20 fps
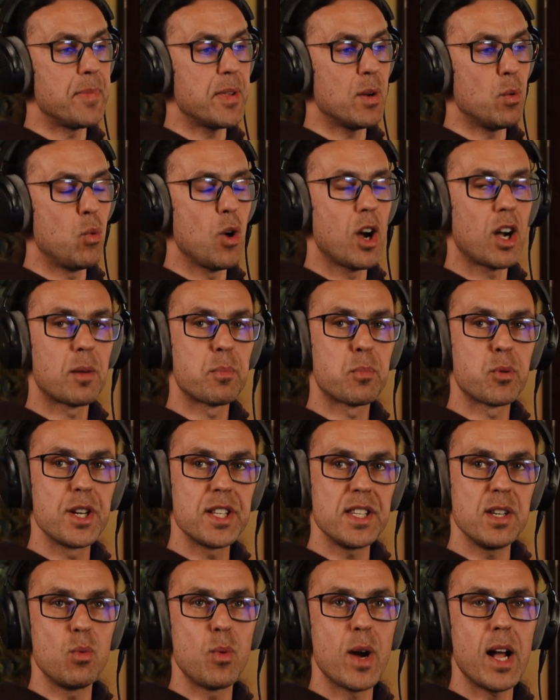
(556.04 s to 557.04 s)
work
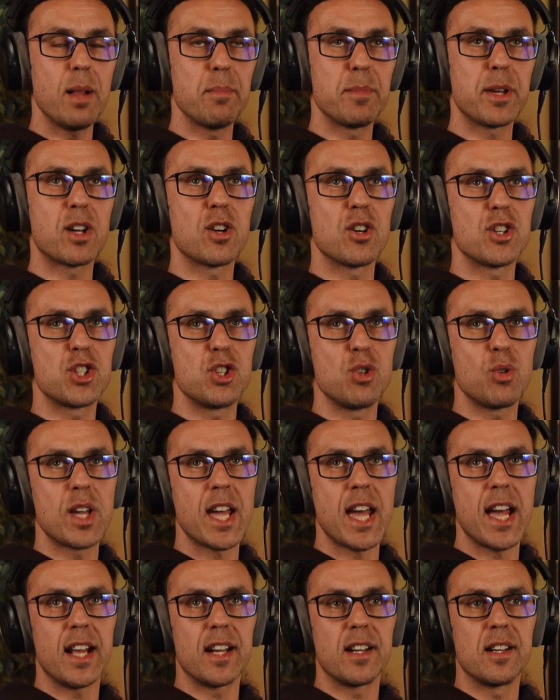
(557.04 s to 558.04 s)
pretty well because you
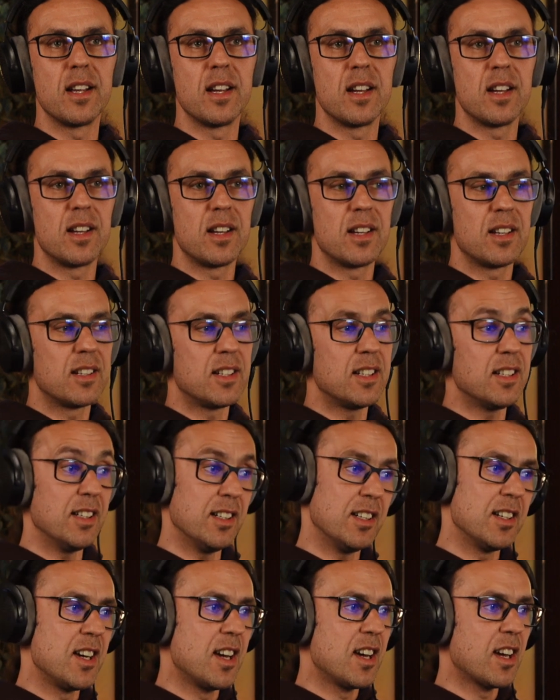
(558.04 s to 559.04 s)
can
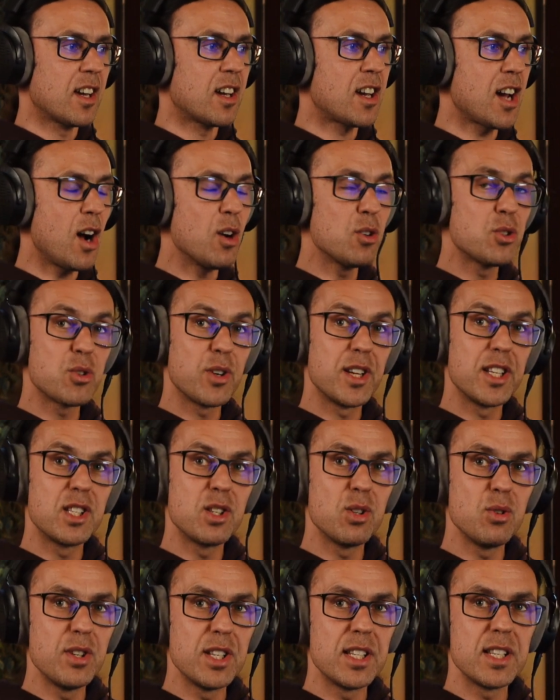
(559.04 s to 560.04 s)

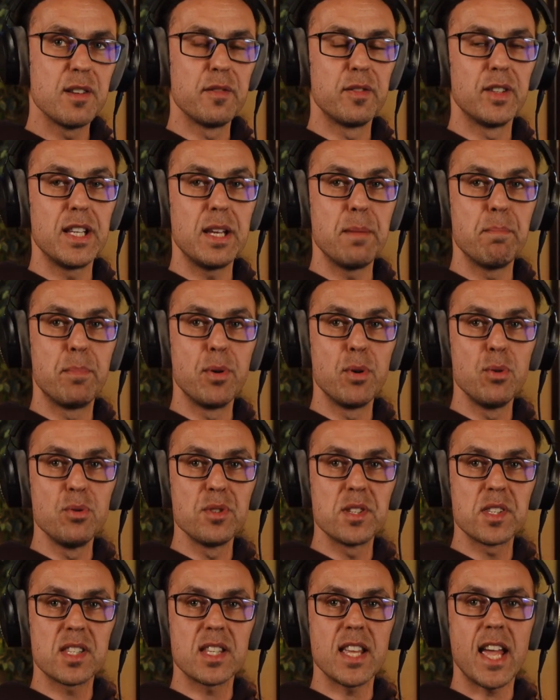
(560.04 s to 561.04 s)
counterintuitively
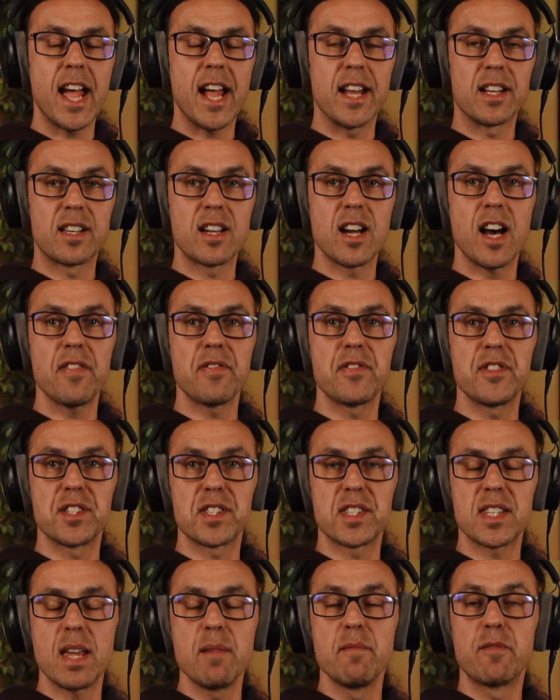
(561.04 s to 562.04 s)
boost and cut the
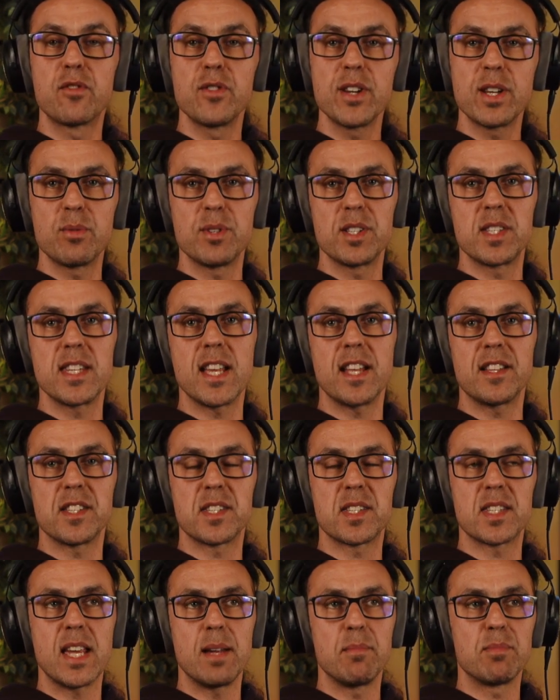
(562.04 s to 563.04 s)
same frequency at the
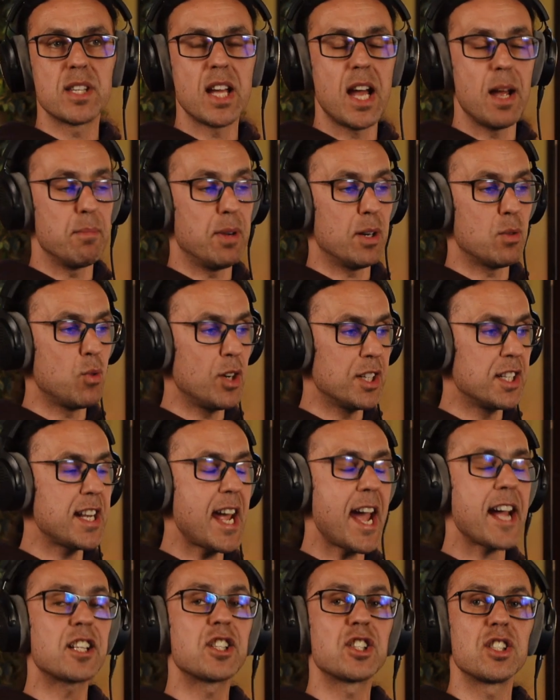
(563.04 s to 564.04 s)
same time. But what it
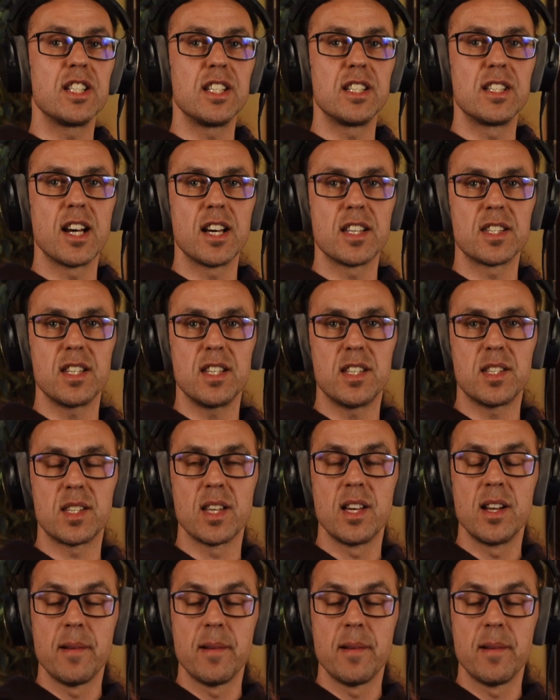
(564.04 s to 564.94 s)
actually does is,